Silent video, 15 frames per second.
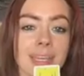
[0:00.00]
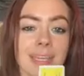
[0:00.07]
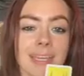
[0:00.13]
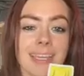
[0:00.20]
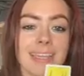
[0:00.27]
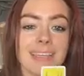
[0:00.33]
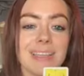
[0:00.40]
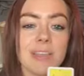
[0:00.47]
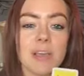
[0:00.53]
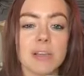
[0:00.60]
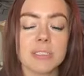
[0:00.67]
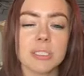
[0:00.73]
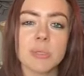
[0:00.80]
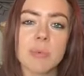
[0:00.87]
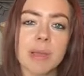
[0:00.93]
In the
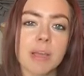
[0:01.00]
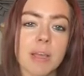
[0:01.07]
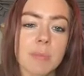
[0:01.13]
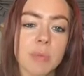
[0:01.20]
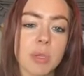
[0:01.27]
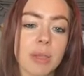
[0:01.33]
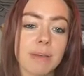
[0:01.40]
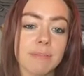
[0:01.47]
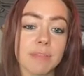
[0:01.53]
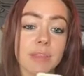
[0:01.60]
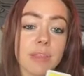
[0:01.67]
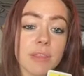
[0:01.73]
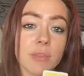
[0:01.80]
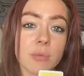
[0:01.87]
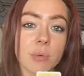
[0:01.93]
long-term outcome, you have
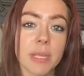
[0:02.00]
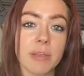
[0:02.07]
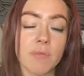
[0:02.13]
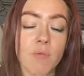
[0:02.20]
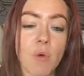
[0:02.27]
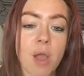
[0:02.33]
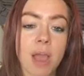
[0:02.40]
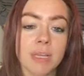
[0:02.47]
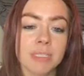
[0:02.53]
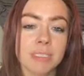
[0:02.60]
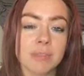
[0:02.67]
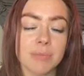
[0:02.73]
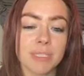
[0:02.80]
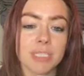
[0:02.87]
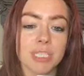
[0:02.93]
the 3 of
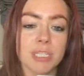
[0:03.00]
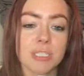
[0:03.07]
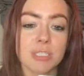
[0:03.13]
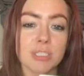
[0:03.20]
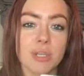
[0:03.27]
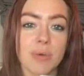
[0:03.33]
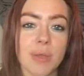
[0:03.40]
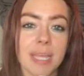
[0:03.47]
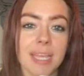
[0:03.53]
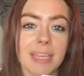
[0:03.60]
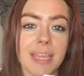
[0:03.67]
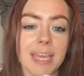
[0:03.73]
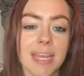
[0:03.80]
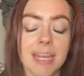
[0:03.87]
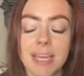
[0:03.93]
Wands, which is
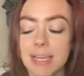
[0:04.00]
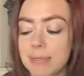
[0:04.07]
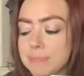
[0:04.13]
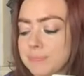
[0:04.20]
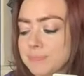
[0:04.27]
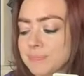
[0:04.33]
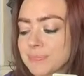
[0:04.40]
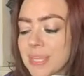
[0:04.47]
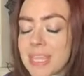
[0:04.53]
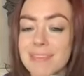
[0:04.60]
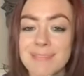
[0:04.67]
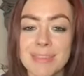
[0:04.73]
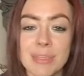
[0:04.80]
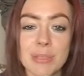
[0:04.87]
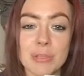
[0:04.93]
showing that
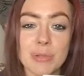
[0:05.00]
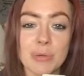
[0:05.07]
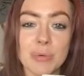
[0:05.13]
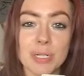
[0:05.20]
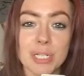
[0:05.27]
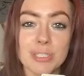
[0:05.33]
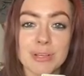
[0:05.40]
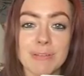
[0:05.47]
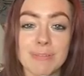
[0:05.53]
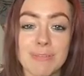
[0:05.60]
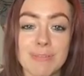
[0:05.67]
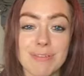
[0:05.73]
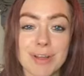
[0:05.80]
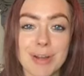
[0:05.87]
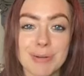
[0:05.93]
even though you don't want to
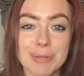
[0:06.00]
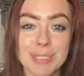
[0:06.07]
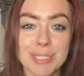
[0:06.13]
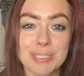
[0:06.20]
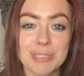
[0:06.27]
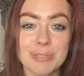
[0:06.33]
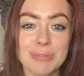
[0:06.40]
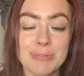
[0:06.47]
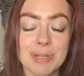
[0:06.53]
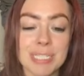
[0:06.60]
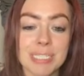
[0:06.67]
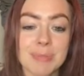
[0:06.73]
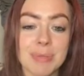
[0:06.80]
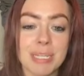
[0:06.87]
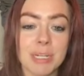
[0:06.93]
travel far, with the 2 of
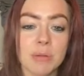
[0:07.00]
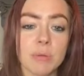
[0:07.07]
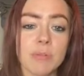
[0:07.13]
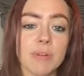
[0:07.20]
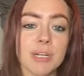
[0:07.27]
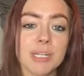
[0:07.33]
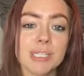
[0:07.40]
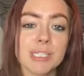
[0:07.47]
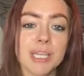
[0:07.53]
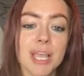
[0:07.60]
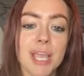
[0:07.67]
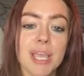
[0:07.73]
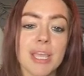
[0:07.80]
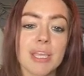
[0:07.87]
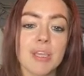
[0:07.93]
Wands being in reverse,
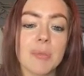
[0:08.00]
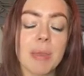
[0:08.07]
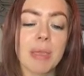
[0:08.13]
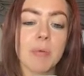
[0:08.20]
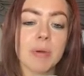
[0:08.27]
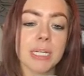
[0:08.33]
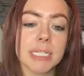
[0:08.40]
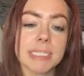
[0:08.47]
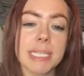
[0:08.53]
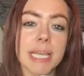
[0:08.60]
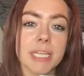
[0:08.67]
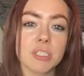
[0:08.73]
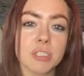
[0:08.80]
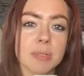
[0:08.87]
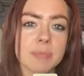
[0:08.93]
you might want to
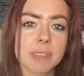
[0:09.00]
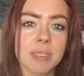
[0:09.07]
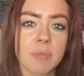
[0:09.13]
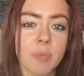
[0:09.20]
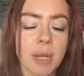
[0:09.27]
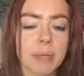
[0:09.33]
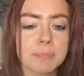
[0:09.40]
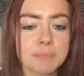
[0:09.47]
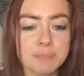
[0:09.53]
take a trip somewhere.